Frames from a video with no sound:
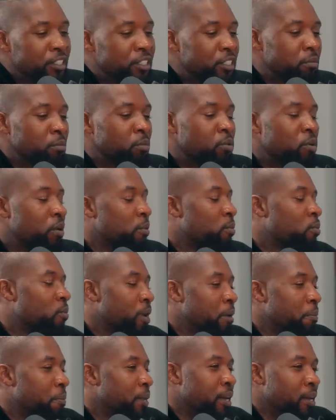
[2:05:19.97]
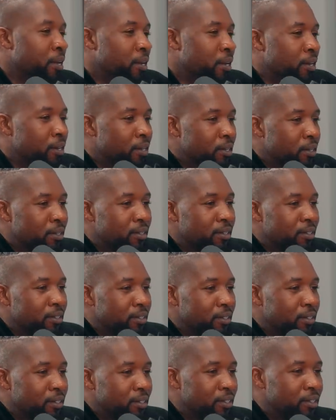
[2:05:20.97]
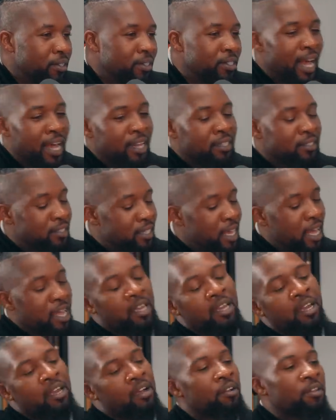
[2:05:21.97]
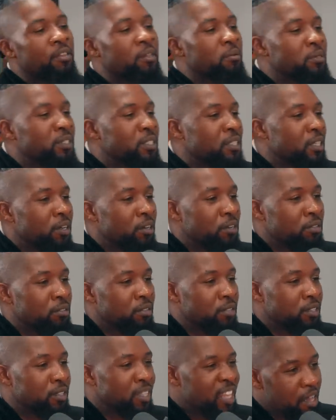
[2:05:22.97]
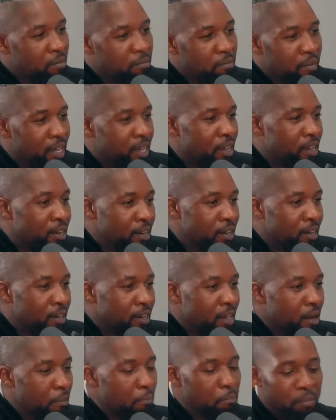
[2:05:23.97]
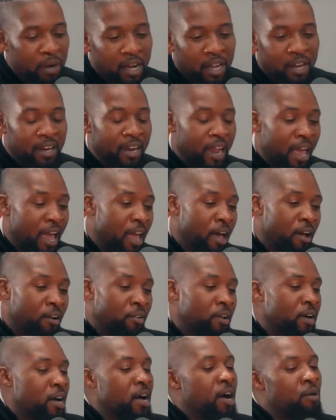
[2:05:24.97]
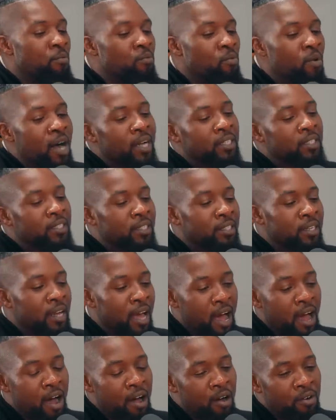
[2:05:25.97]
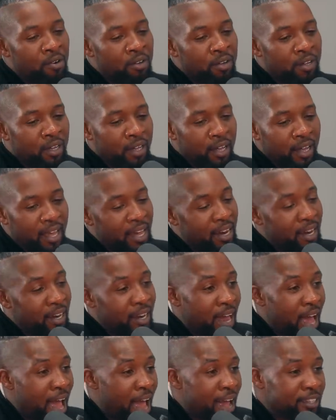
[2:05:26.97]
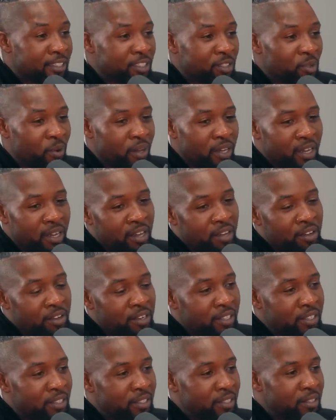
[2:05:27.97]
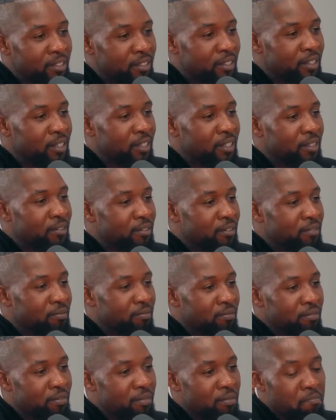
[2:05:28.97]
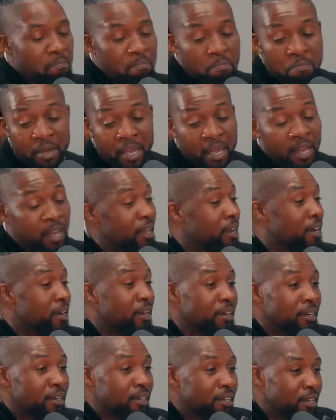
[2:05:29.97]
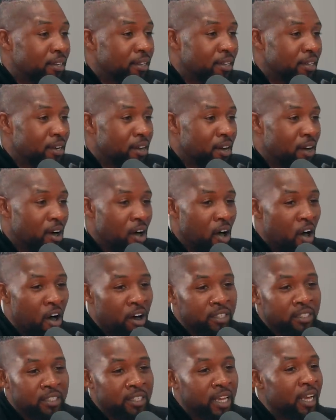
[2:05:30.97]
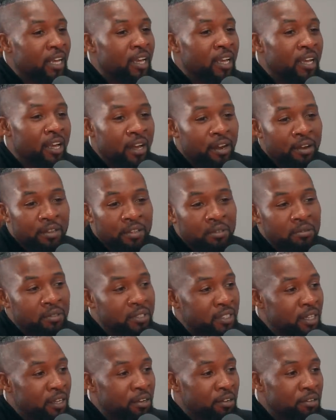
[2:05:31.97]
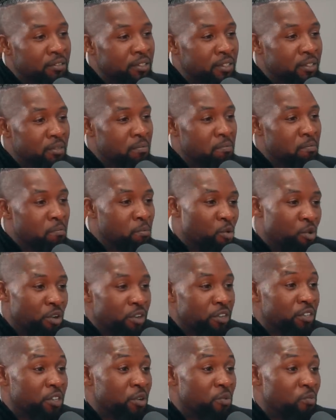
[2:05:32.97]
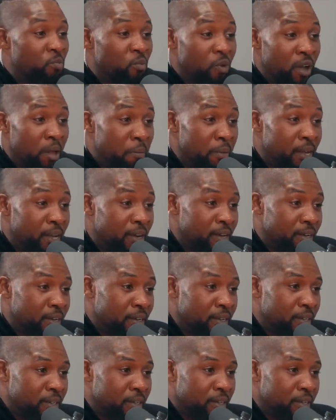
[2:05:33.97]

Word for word: it's more women that take care of themselves than men. Mm-hmm. But now I'm watching how in the last three years, men men yep are taking care of themselves more than women.